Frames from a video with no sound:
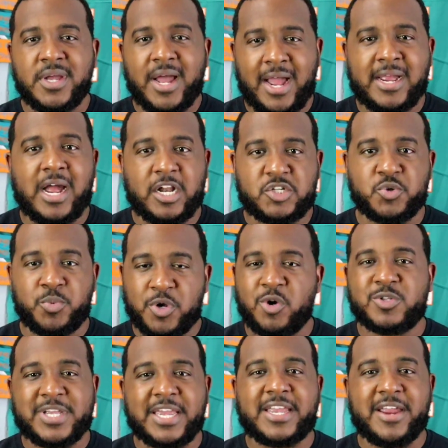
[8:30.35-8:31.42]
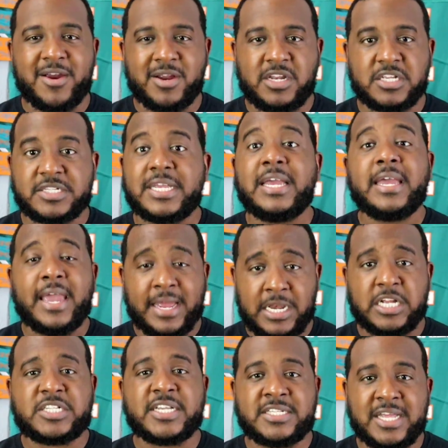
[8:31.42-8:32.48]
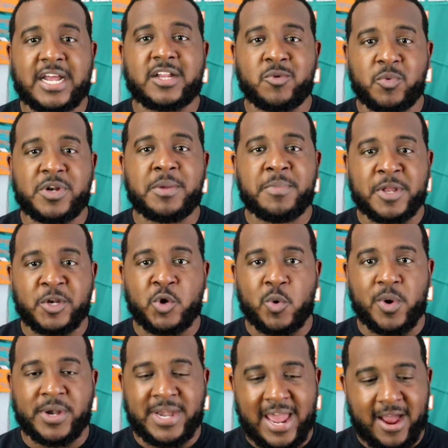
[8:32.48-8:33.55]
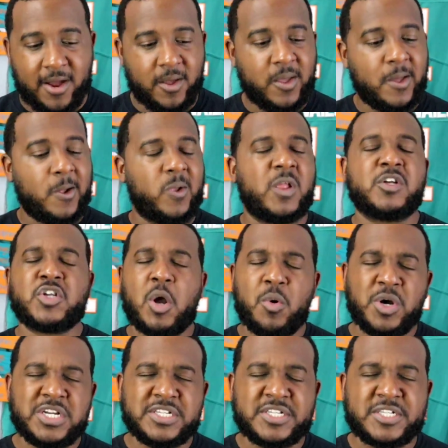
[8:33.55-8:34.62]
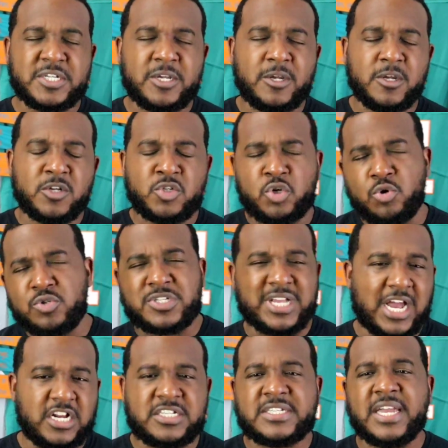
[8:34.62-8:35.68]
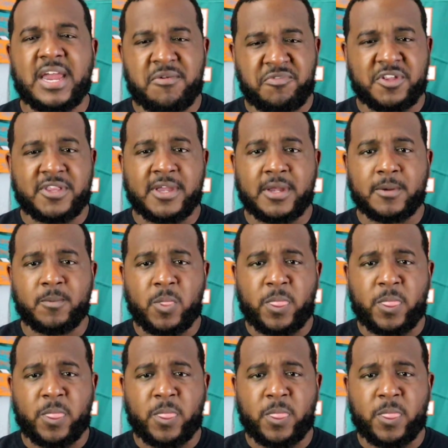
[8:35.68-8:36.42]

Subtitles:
We're going to take care of this. And that's exactly what they've been doing. Now, there's always two sides to everything.